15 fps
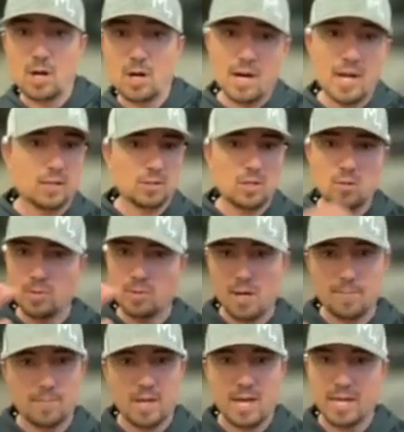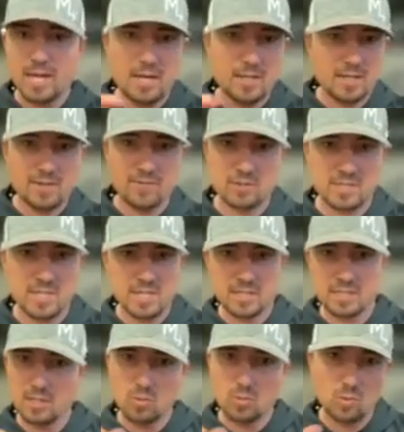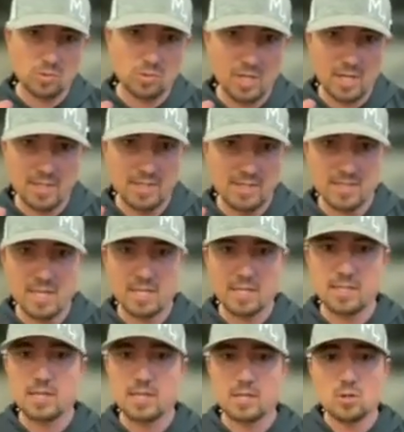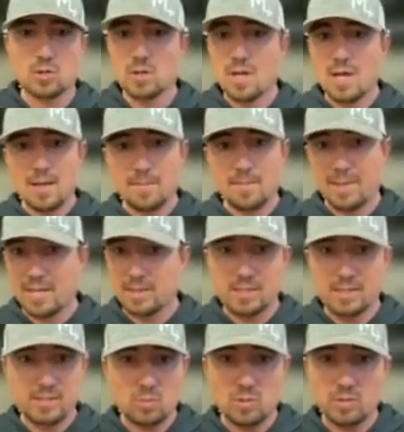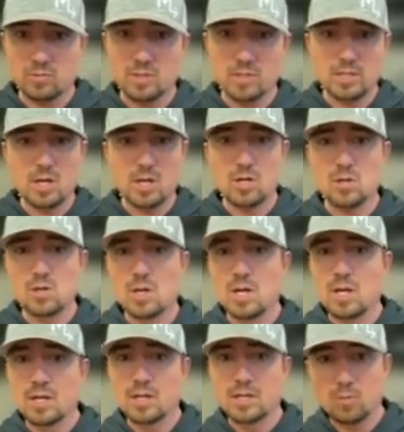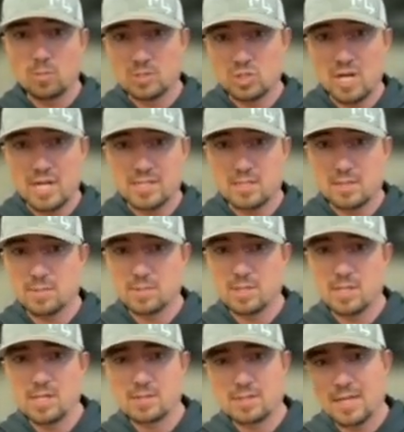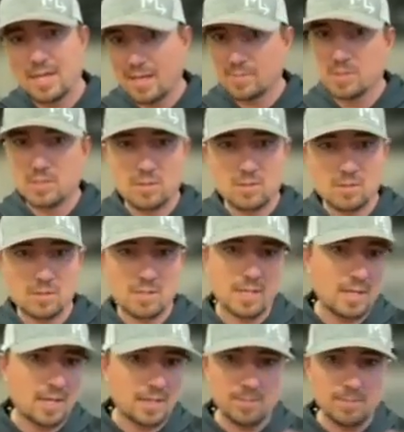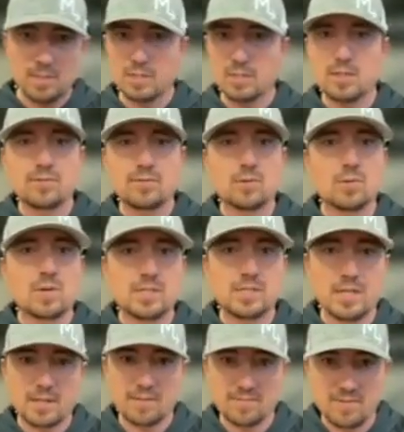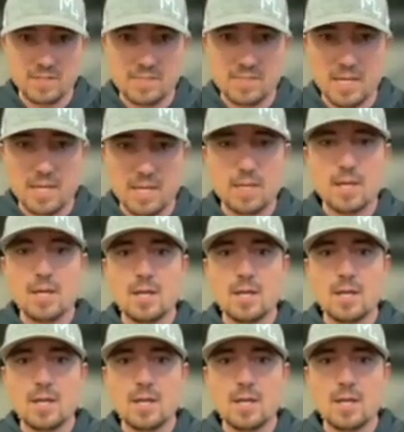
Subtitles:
All right, no problem. I got a different technique. We'll try this technique. Or man, this one really hurt. Can we try something else? Absolutely. I got a million different ways I can fix that.